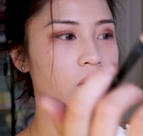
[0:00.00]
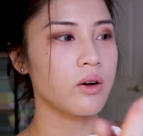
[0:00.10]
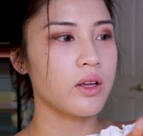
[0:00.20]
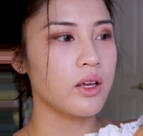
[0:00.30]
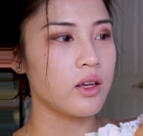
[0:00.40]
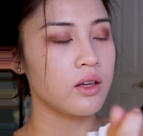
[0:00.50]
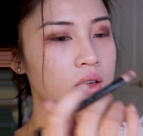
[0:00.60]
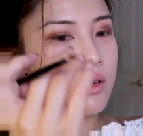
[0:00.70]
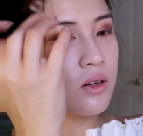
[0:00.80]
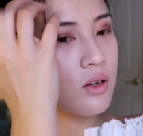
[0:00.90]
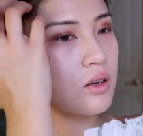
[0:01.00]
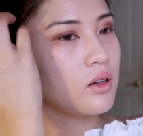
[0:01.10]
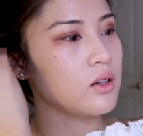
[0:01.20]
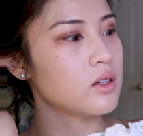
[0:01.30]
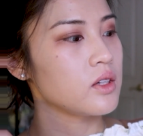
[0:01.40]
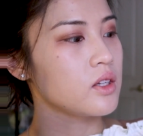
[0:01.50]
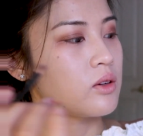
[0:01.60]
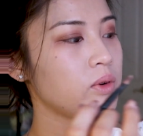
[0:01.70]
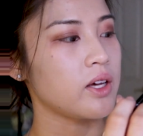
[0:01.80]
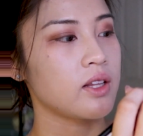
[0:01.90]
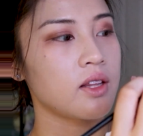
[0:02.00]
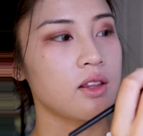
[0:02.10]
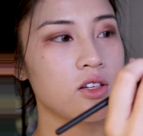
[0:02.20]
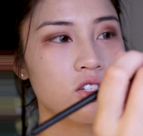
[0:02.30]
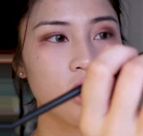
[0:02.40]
to go in with this